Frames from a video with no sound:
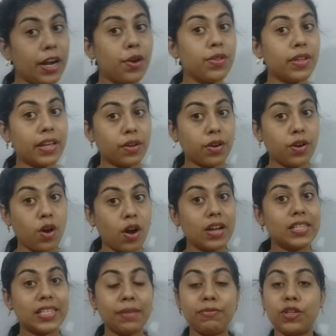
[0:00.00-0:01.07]
into the
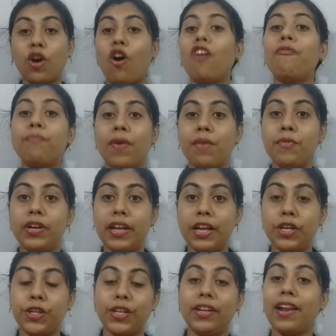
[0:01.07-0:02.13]
concept of
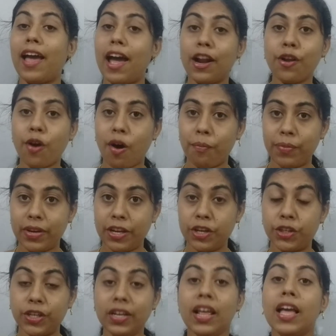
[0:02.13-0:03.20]
permutation and
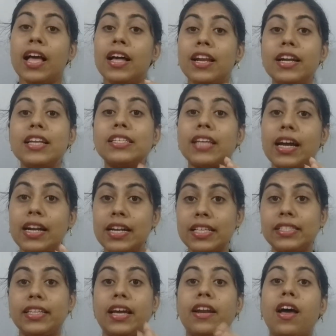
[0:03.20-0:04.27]
combination, let us
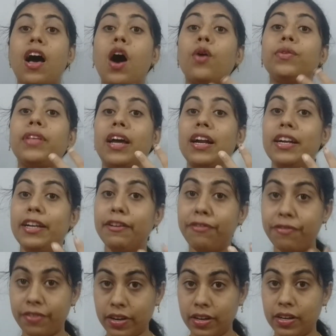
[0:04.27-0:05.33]
understand how they are
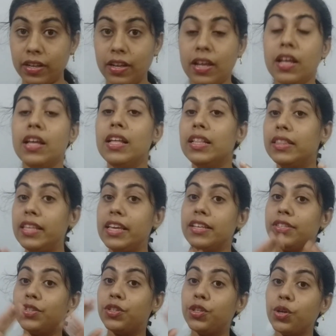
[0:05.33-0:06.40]
different.
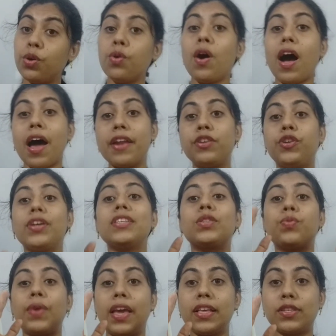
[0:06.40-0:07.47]
These two are
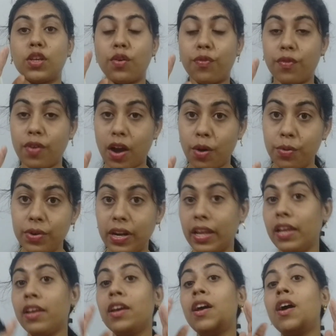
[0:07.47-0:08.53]
just ways of
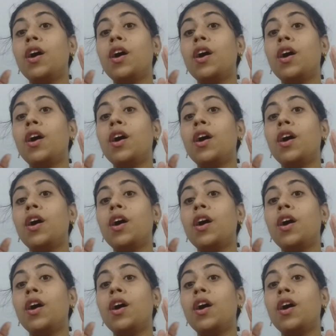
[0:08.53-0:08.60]
counting